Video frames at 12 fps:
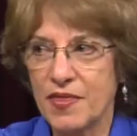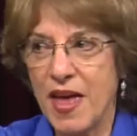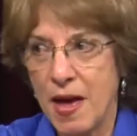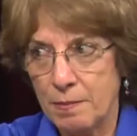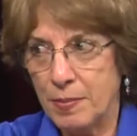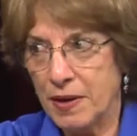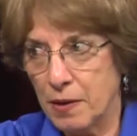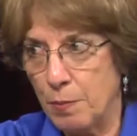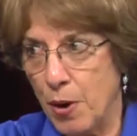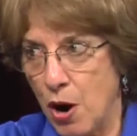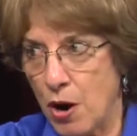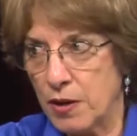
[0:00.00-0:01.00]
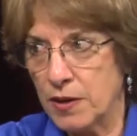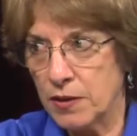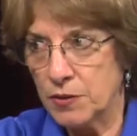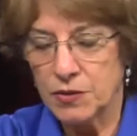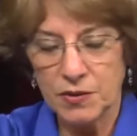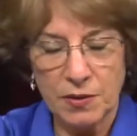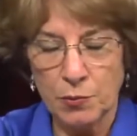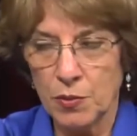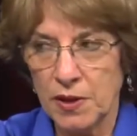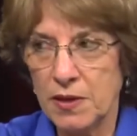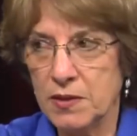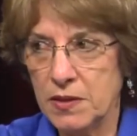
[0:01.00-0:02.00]
that big a part. It's
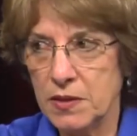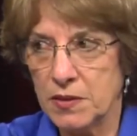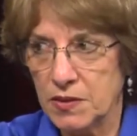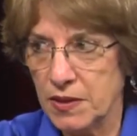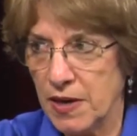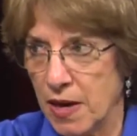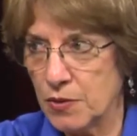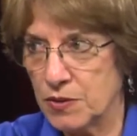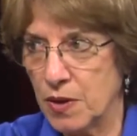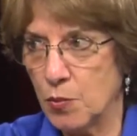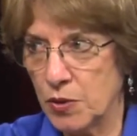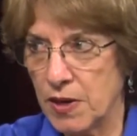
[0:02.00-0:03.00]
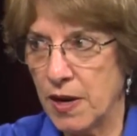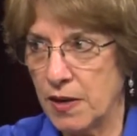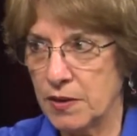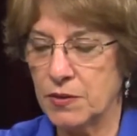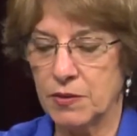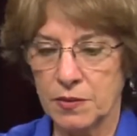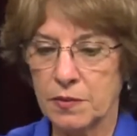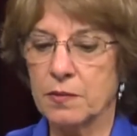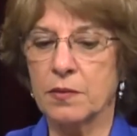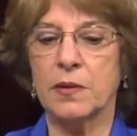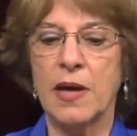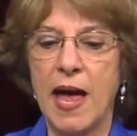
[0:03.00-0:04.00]
easy to see how someone has
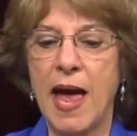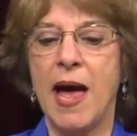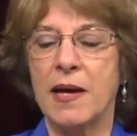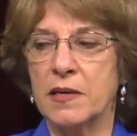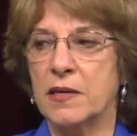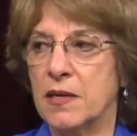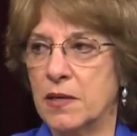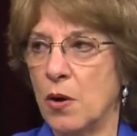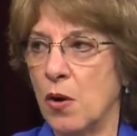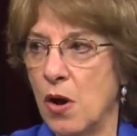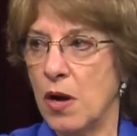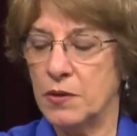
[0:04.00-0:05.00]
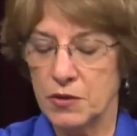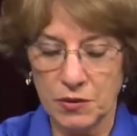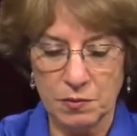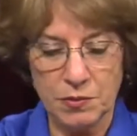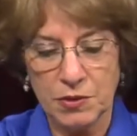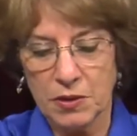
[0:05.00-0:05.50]
added it on to